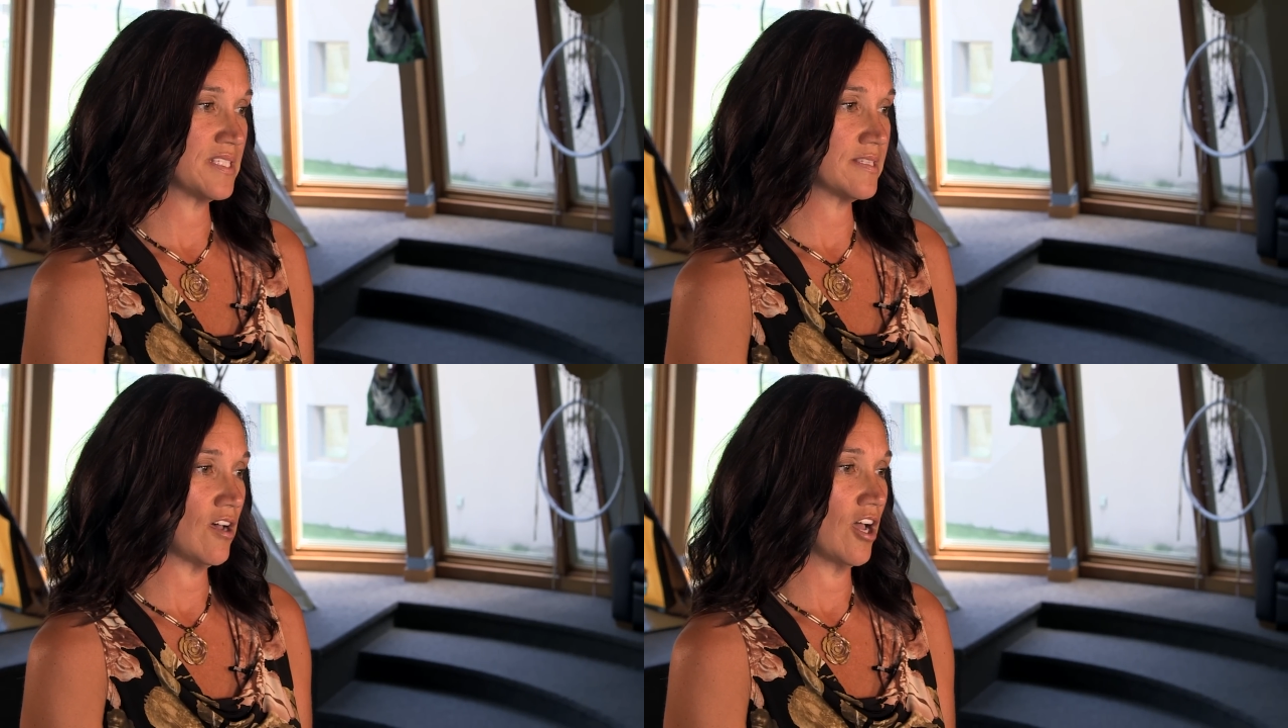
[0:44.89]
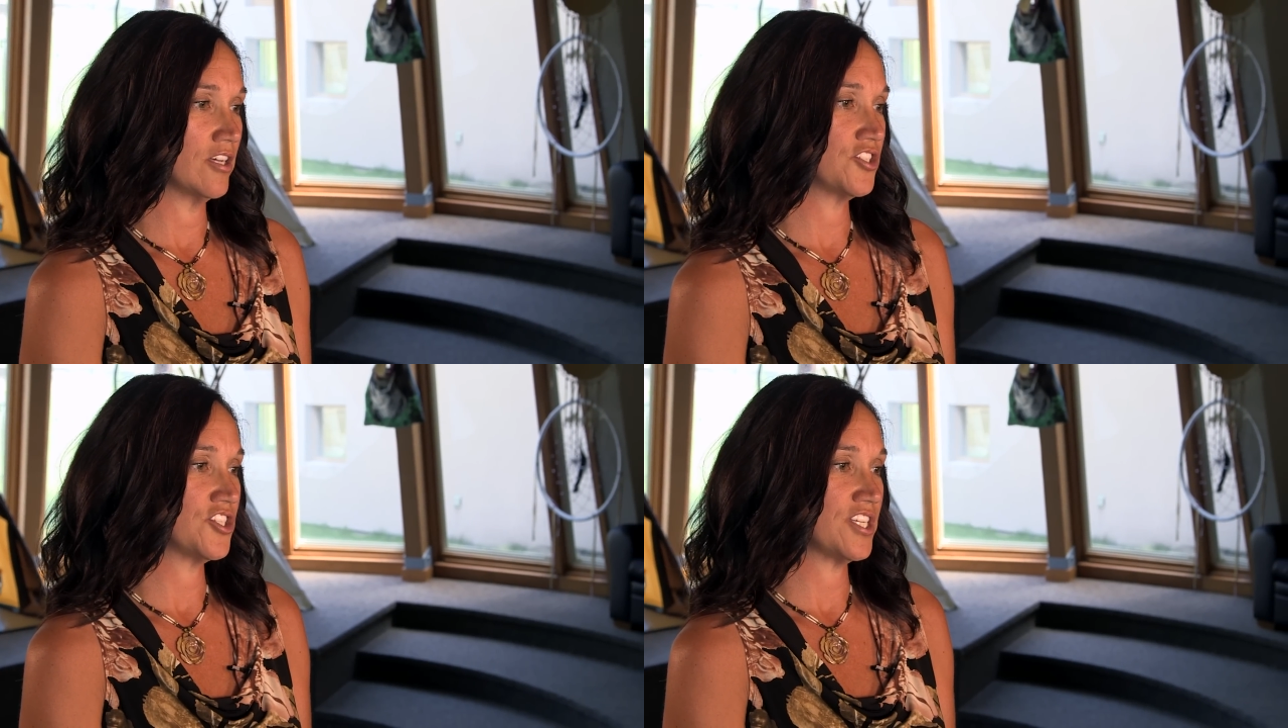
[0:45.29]

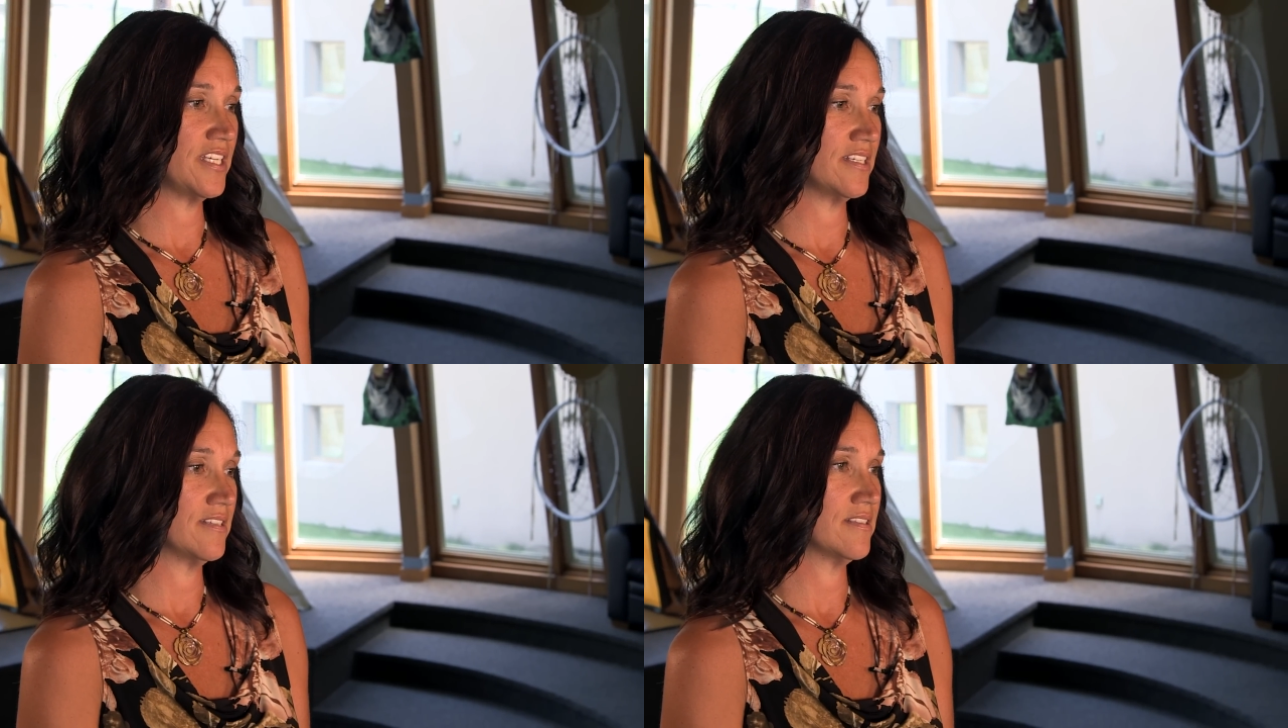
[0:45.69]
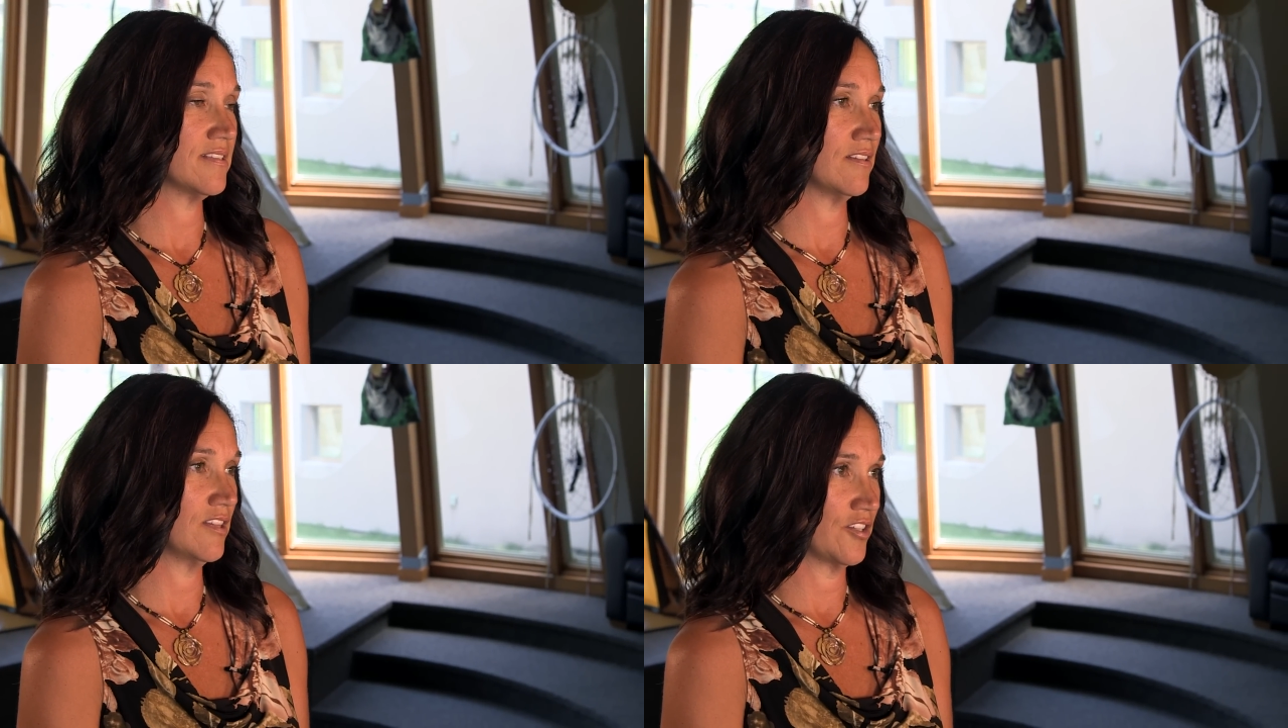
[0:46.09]
massage is
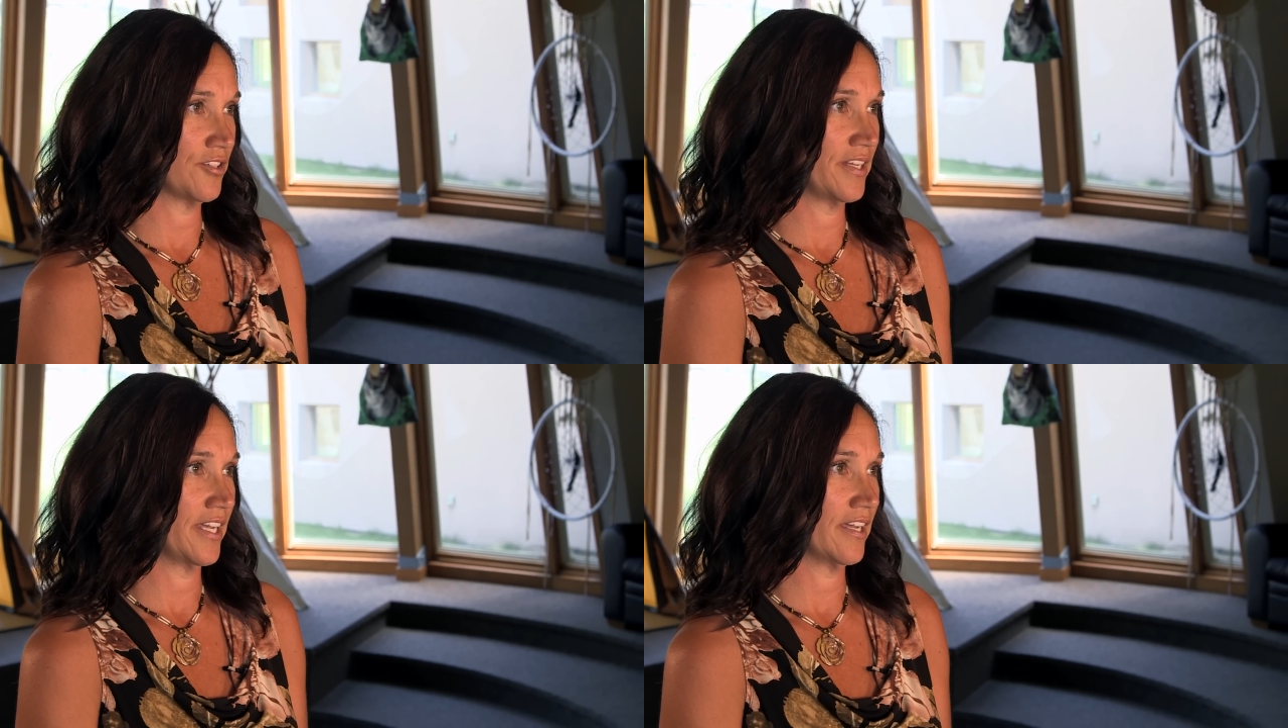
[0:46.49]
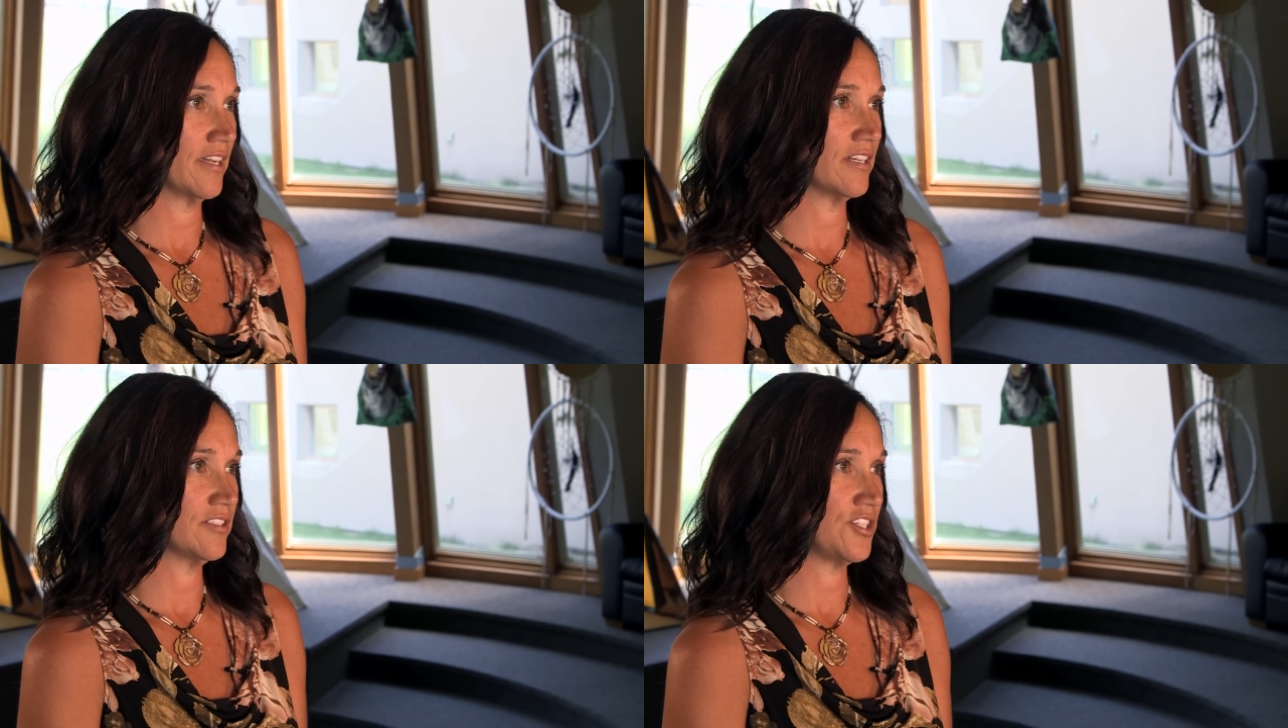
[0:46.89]
learning